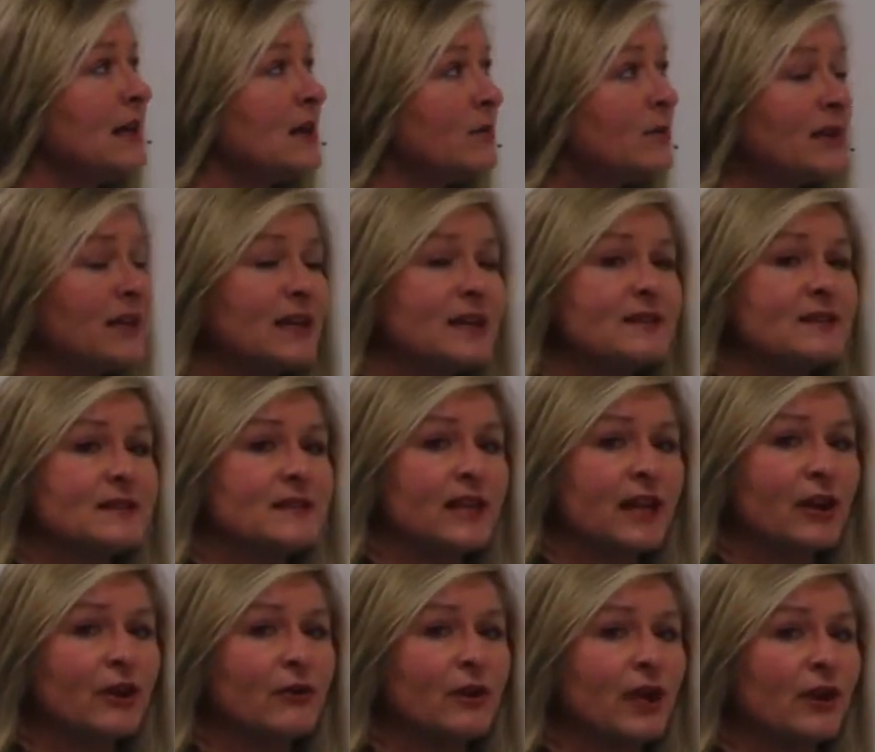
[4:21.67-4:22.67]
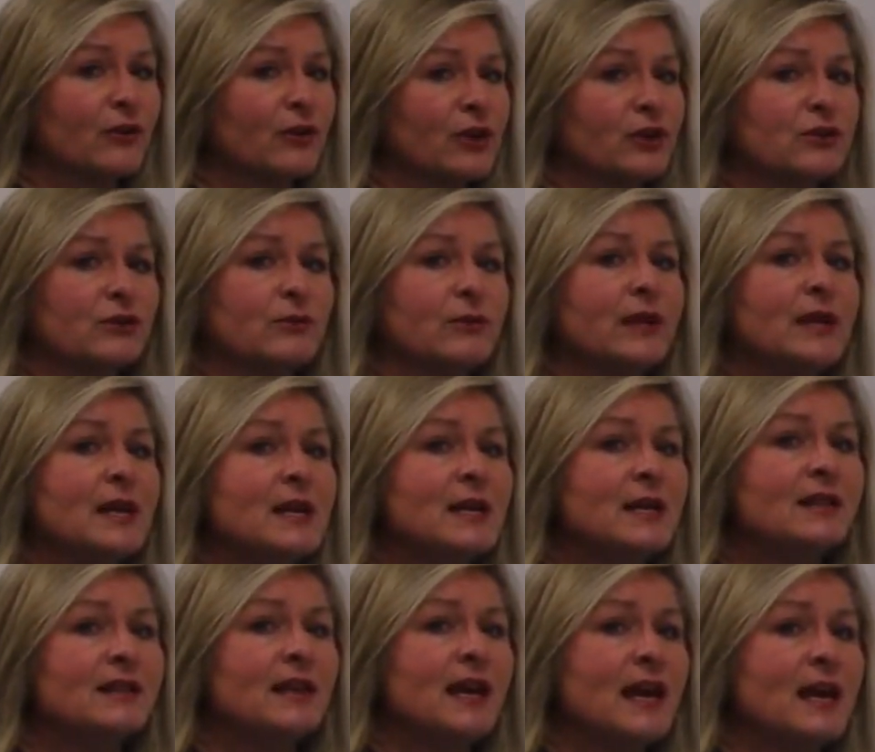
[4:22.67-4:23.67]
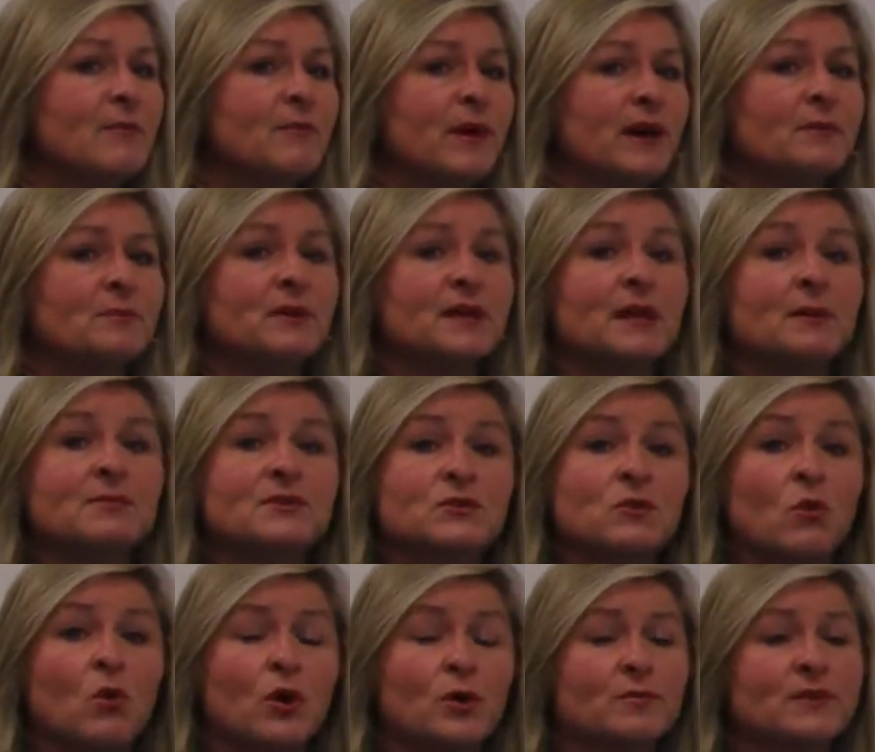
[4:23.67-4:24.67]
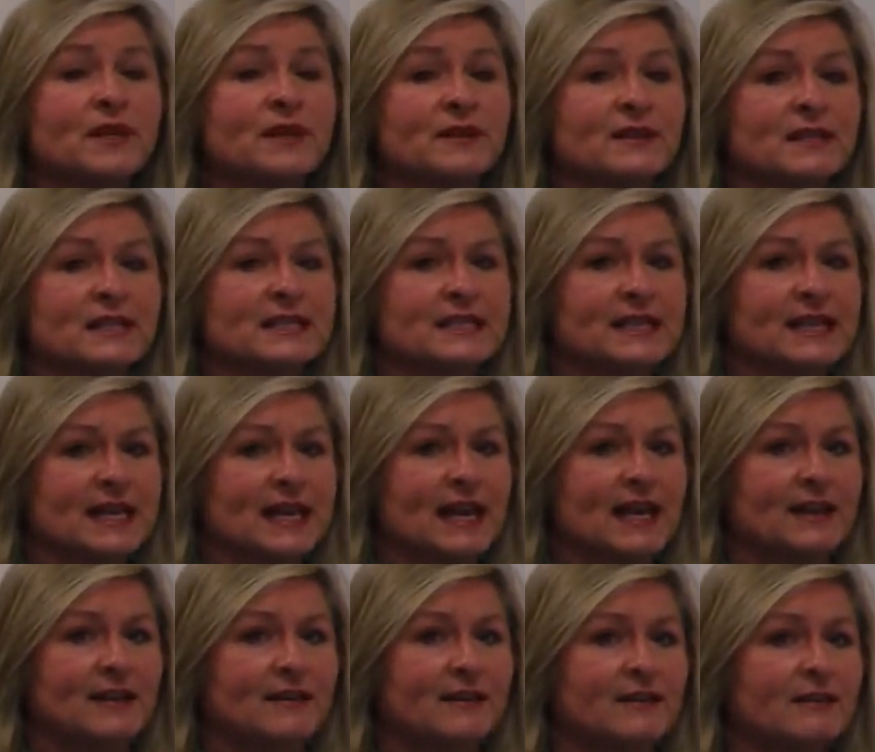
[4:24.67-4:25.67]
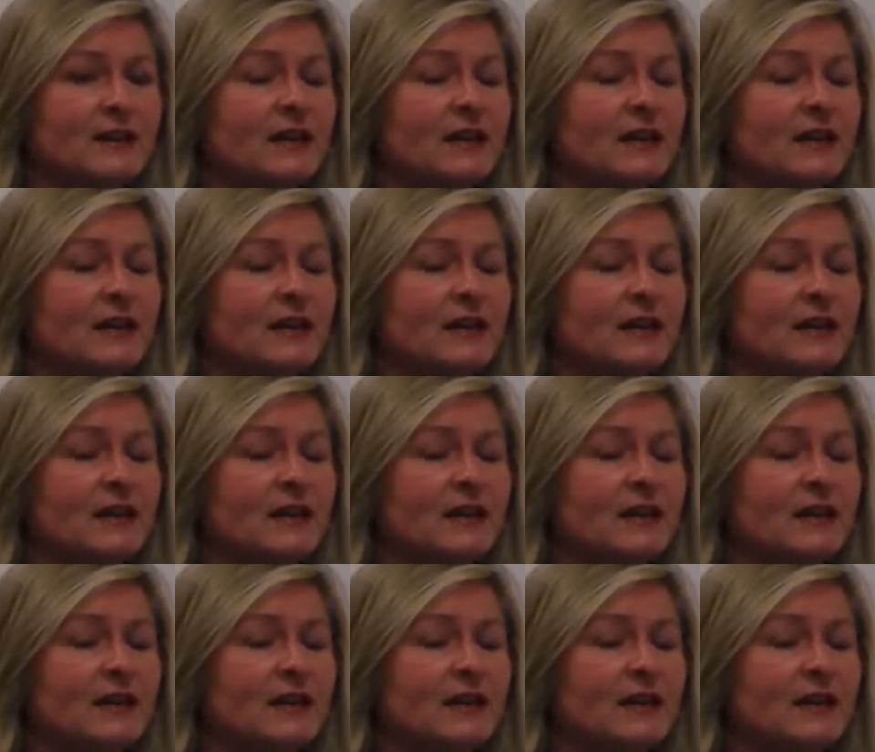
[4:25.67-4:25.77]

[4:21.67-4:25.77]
because they're not going to do anything but be absorbed in the skin.